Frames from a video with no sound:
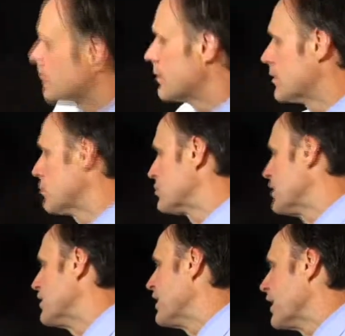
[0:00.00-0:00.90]
there's a
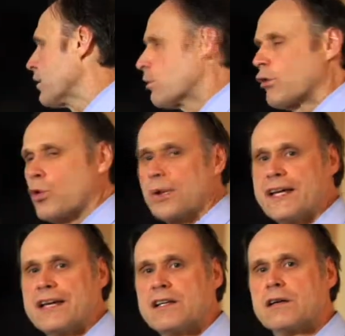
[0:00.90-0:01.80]

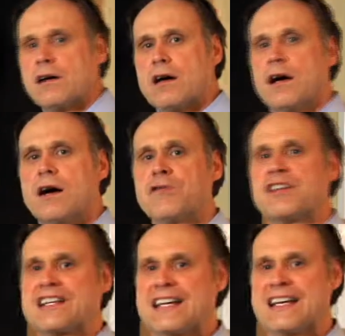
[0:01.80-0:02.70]
narrowing of
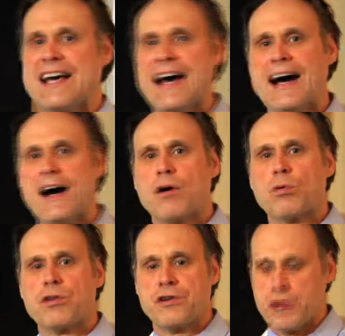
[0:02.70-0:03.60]
the canal
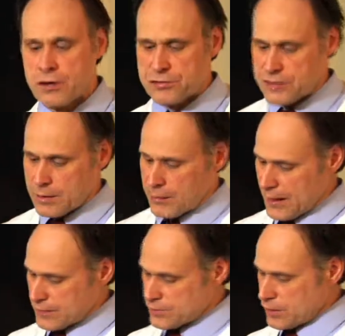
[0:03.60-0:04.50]
where the nerves come
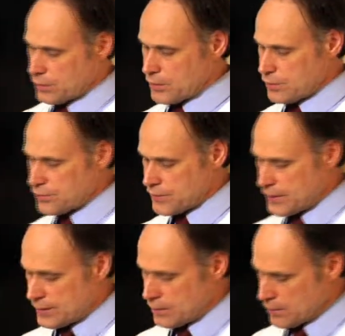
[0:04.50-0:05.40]
out. So here's
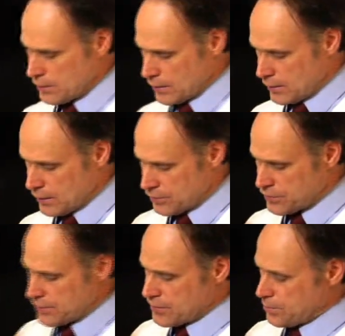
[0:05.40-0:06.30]
the
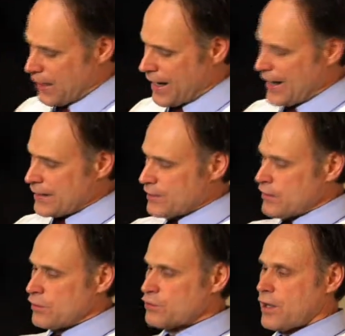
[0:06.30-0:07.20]
spine,
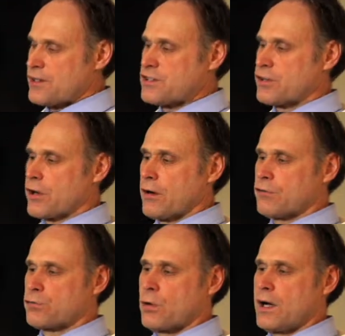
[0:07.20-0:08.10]
here's all these
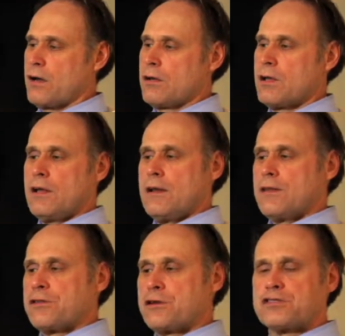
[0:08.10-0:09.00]
nerves. Well,
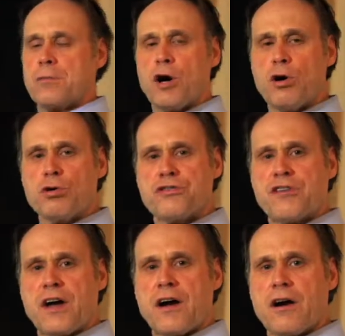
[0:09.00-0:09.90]
there's some holes
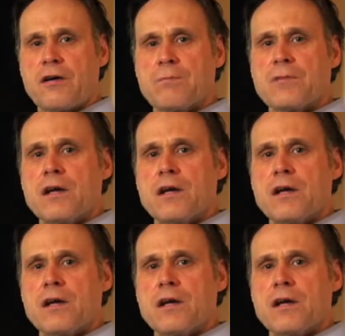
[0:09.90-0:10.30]
there